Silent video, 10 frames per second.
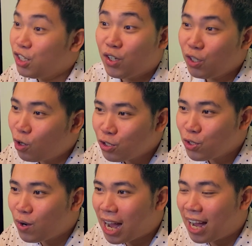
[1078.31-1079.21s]
can
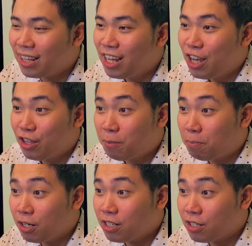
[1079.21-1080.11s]
also add the
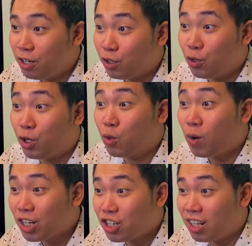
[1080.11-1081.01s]
person to your
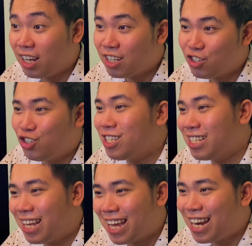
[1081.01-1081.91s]
watch list just
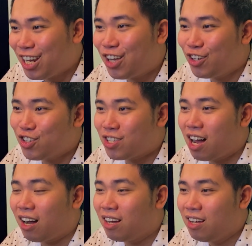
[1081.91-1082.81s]
like any other
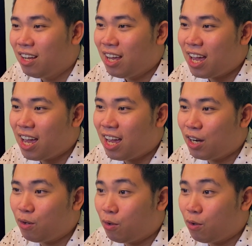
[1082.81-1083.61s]
stock. And